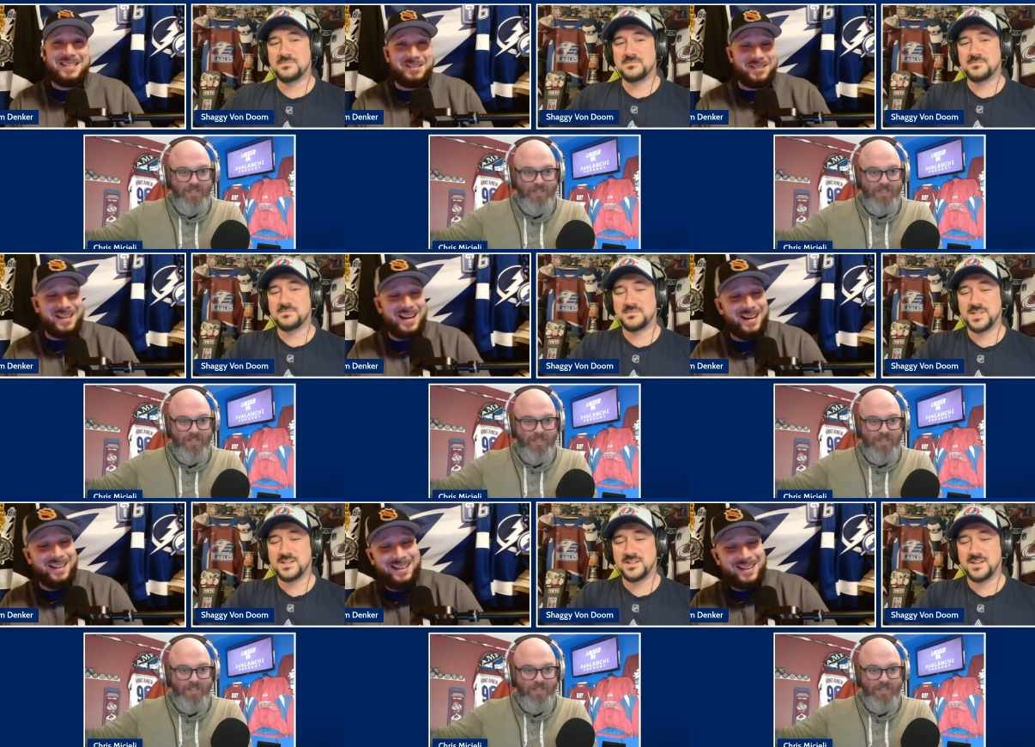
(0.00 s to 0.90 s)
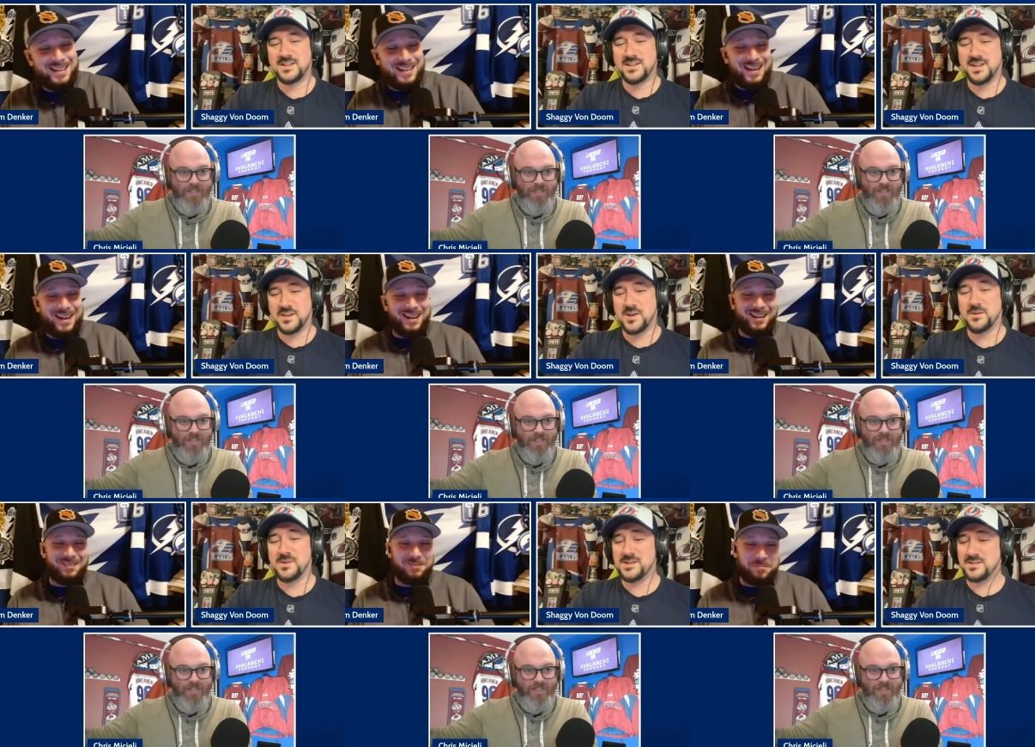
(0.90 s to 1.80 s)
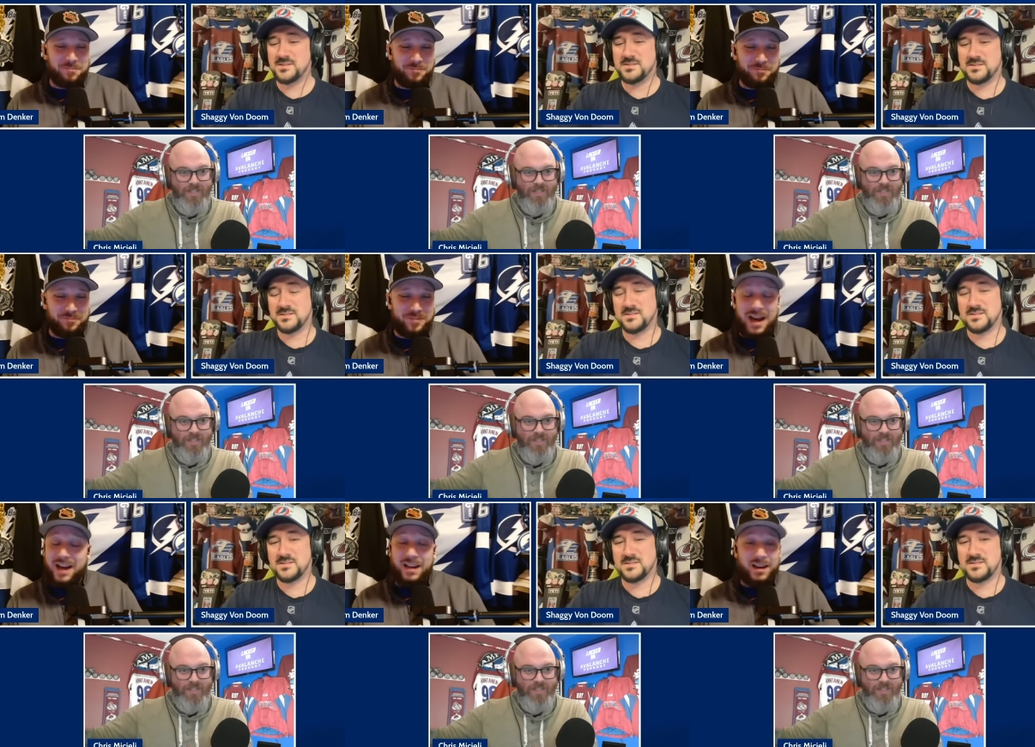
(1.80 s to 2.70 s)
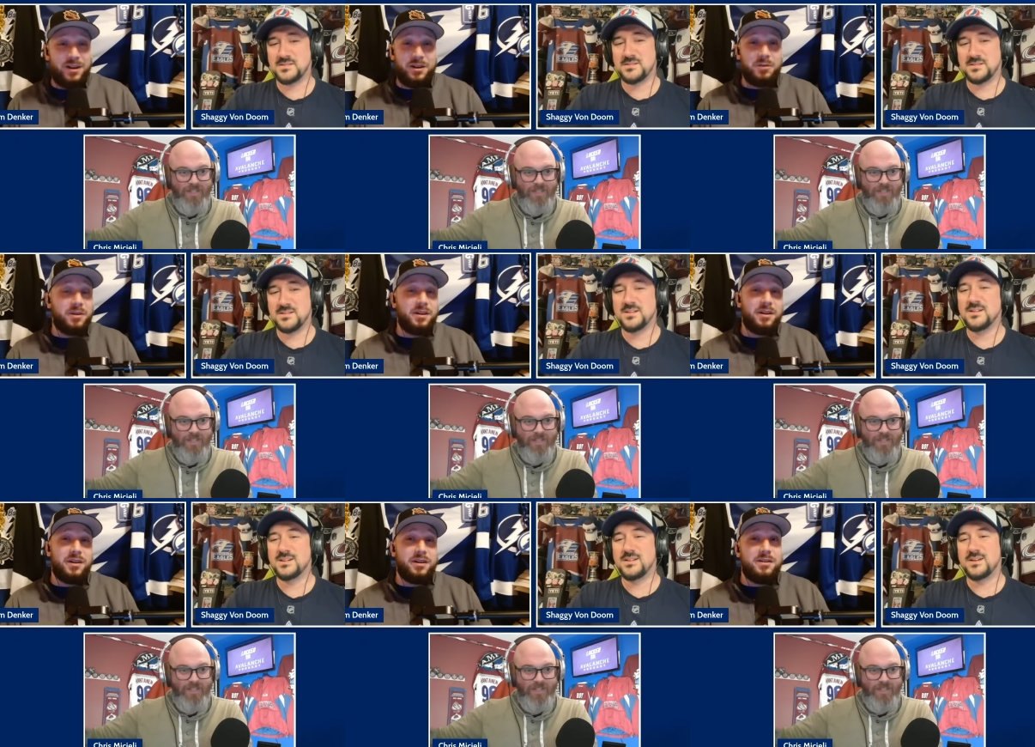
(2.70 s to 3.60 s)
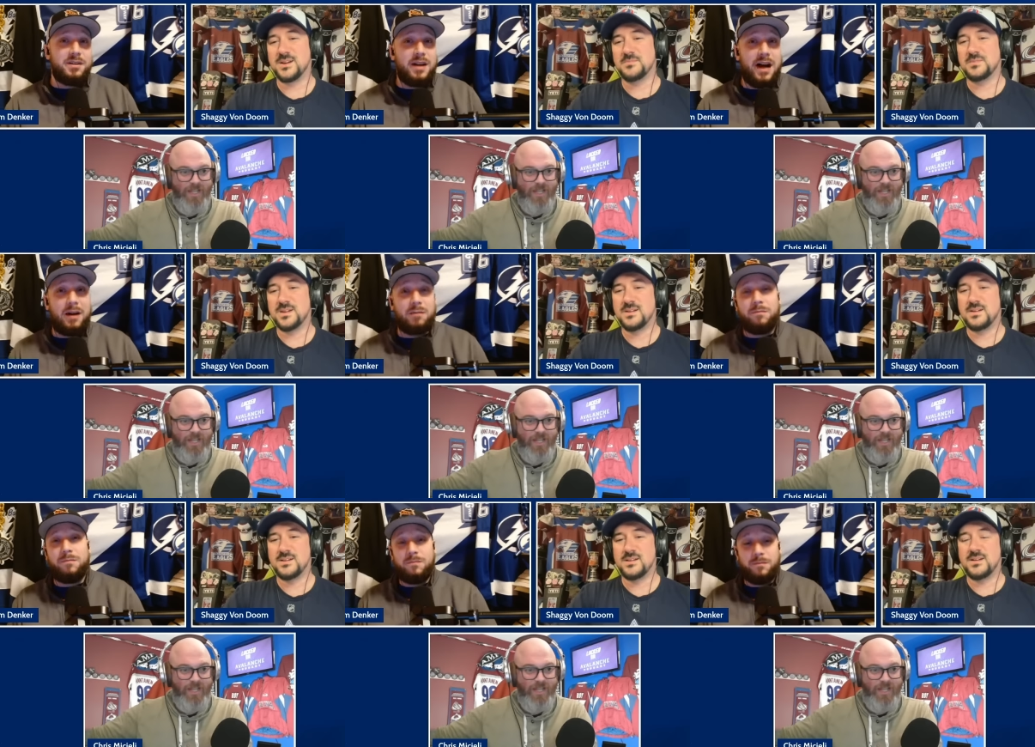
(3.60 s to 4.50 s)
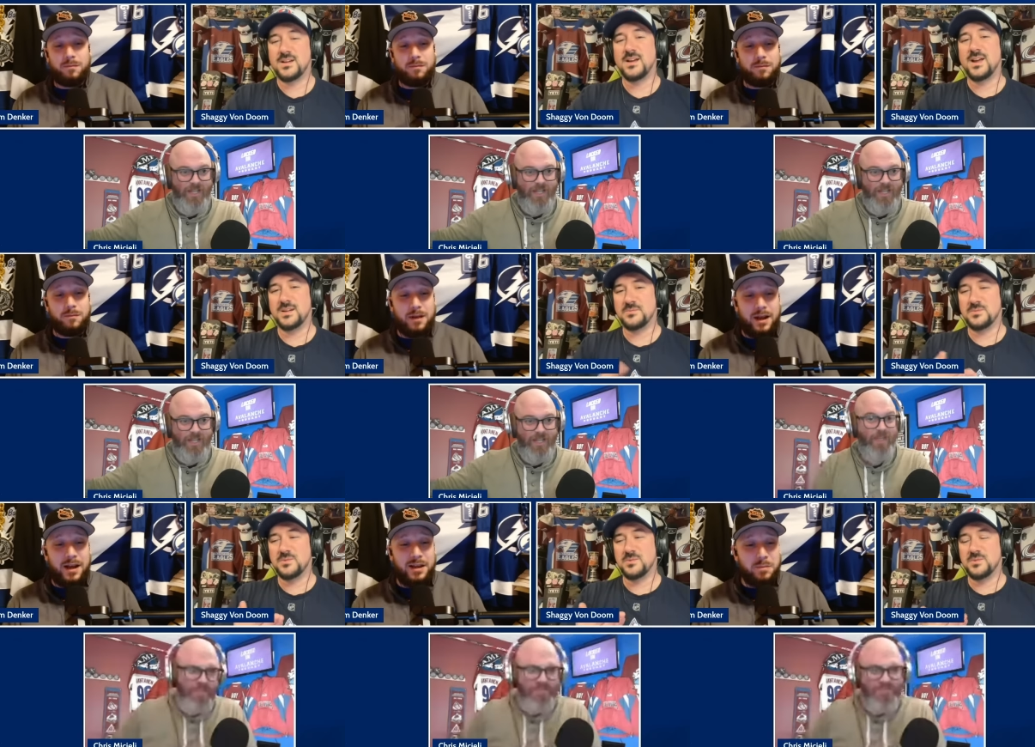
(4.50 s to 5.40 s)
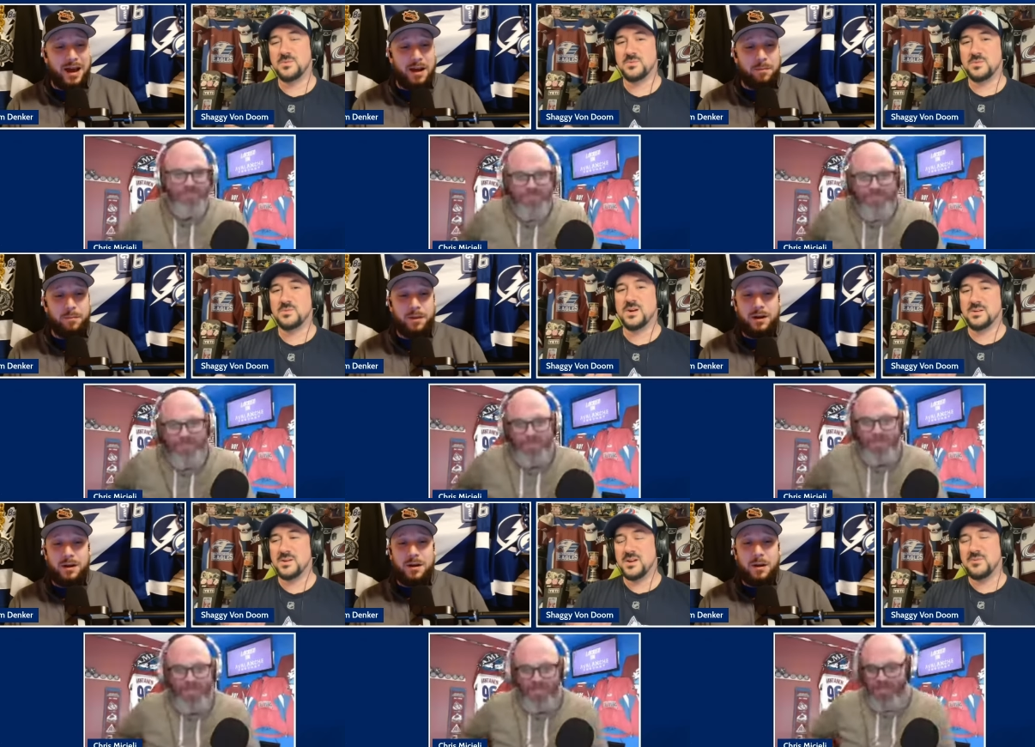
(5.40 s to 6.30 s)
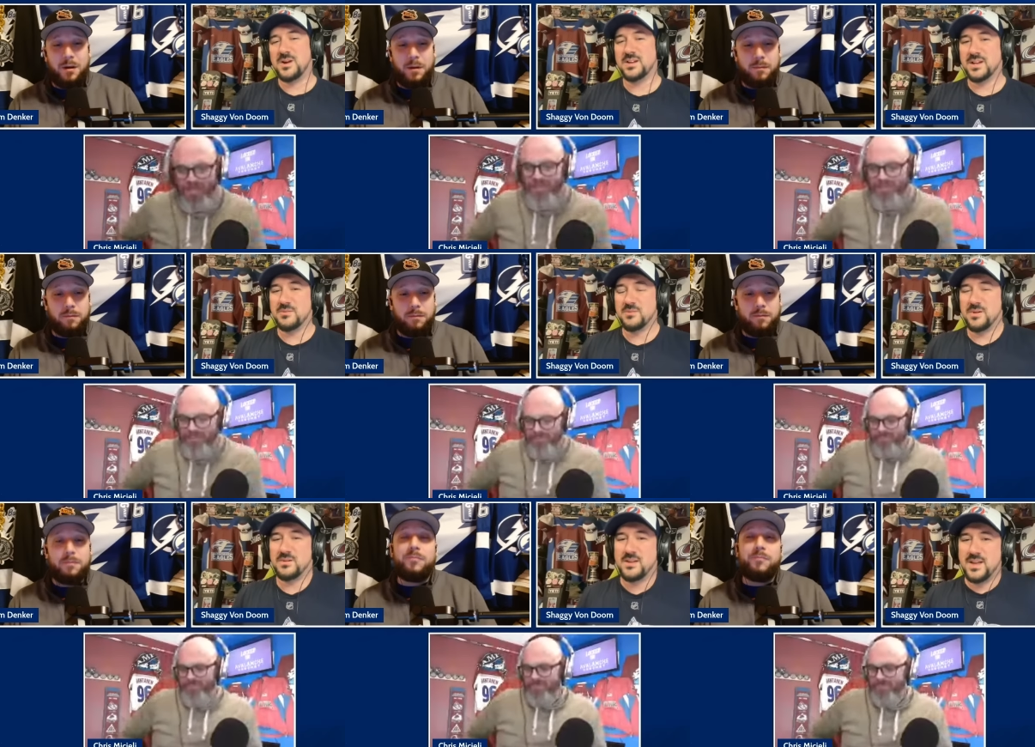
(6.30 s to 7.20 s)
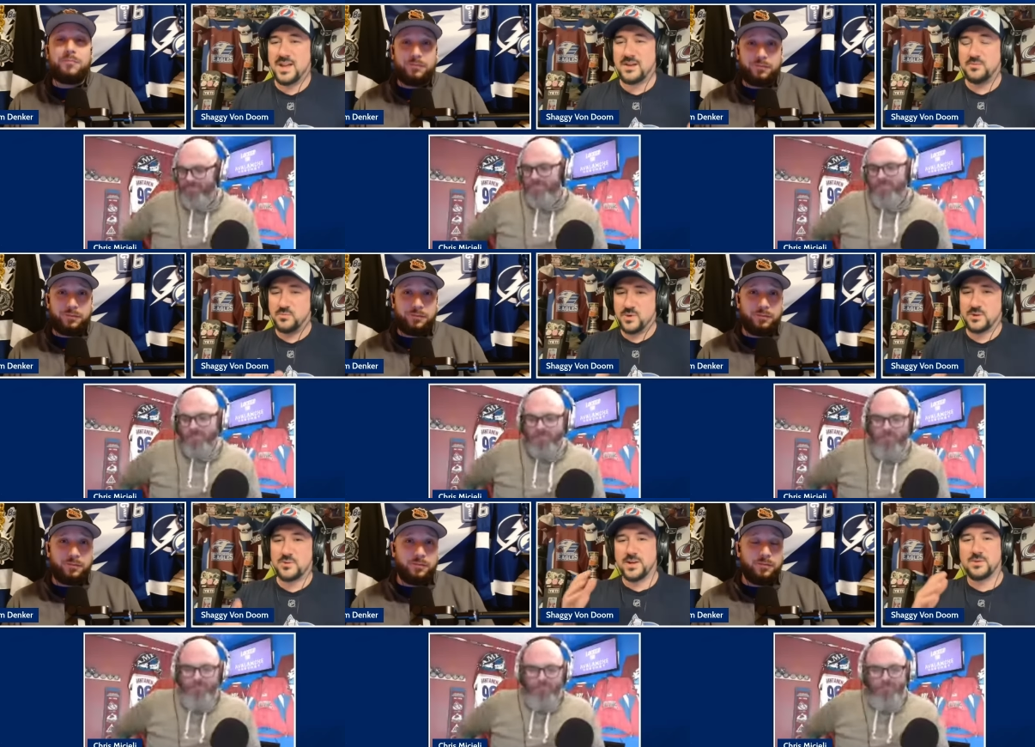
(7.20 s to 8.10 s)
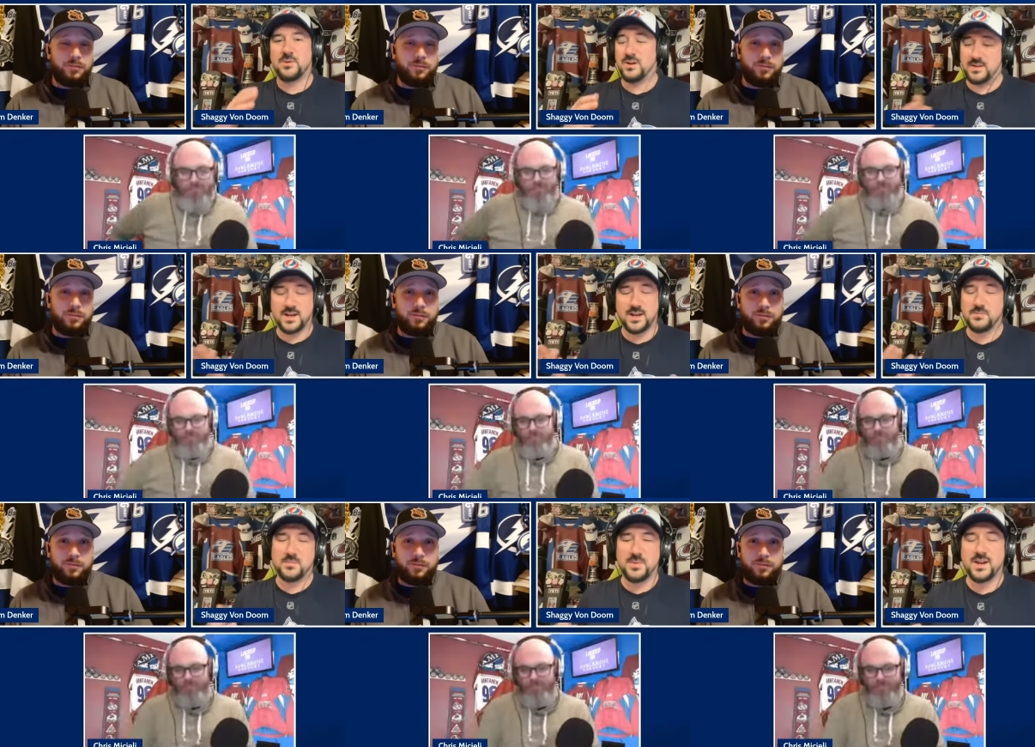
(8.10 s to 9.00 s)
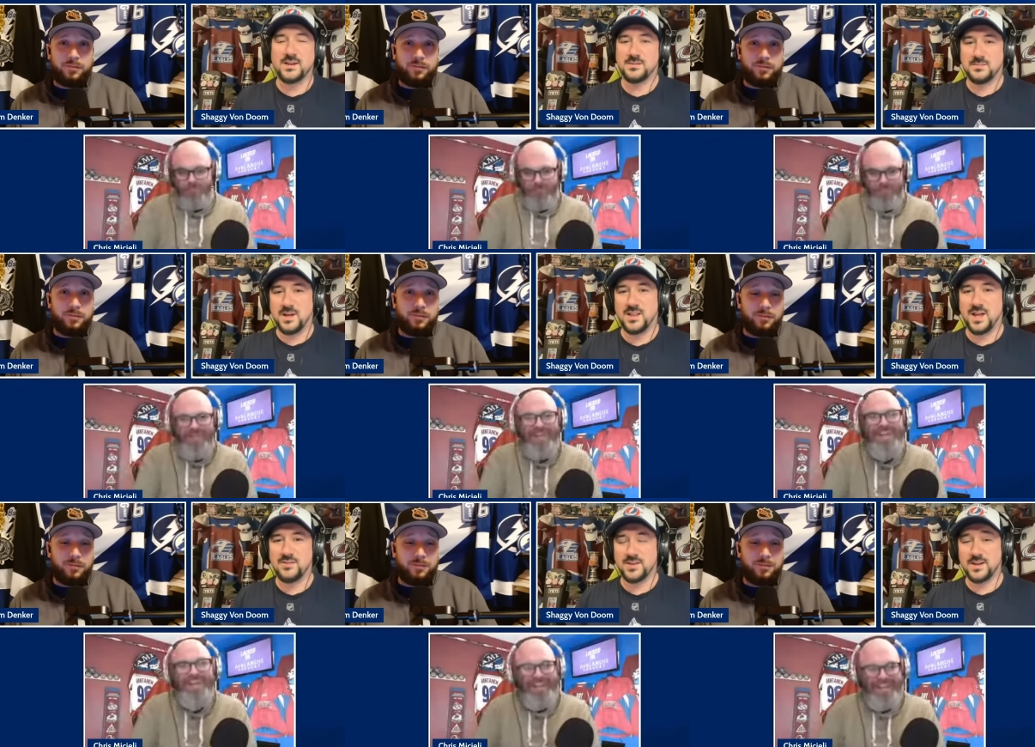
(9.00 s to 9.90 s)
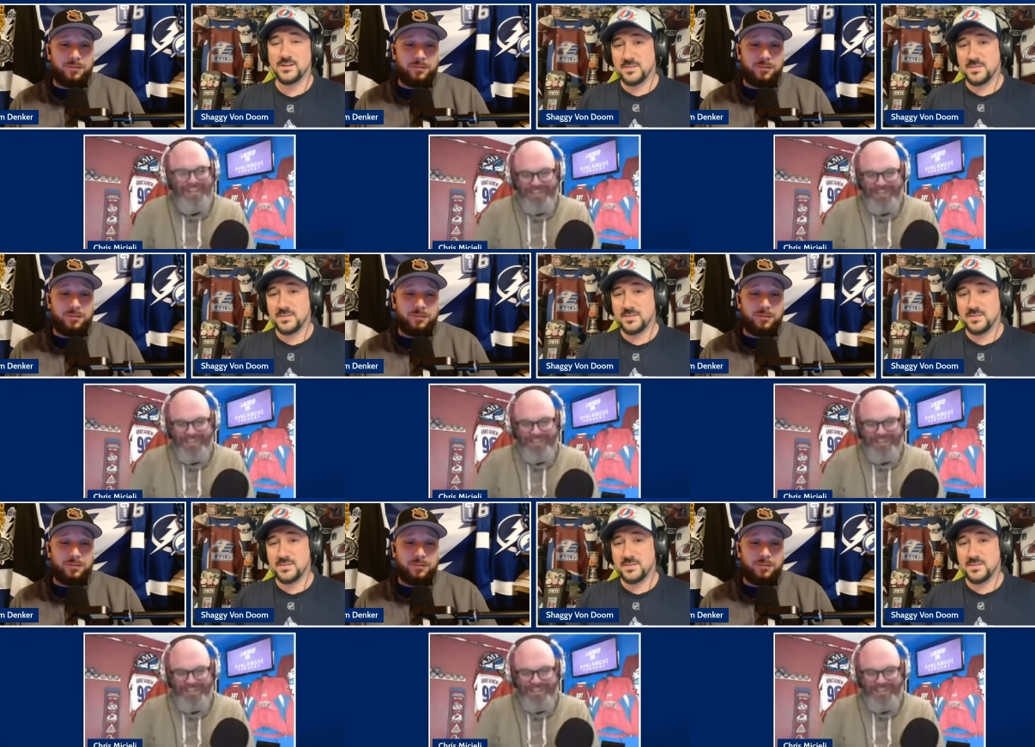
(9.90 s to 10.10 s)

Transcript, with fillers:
Speaker 1: issues tonight. Can you uh, hear um, me? yeah, I could hear you. You're good, so, okay. Kyle. Go ahead. And he's back.
Speaker 2: Well, well, you, well, and real quick, while I got my mic alive again,